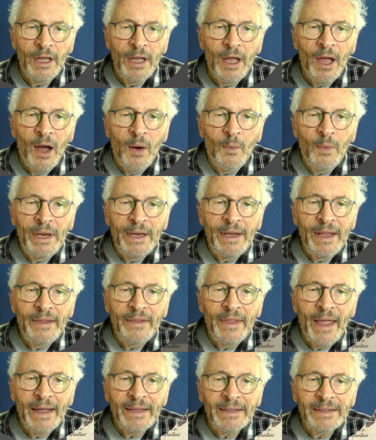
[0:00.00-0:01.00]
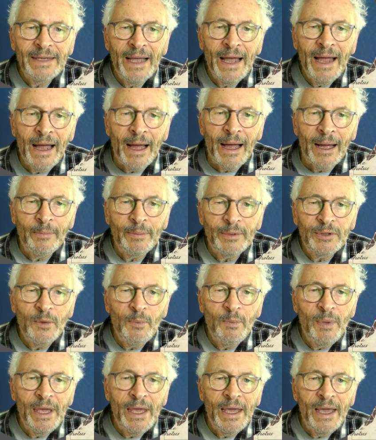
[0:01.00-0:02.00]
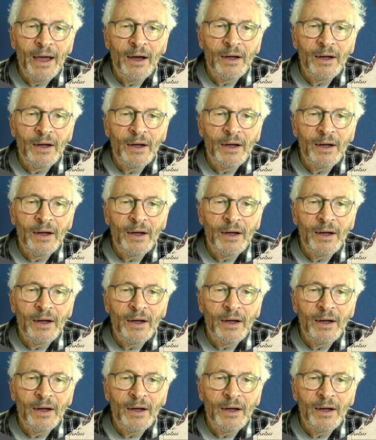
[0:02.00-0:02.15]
and we need that tab to be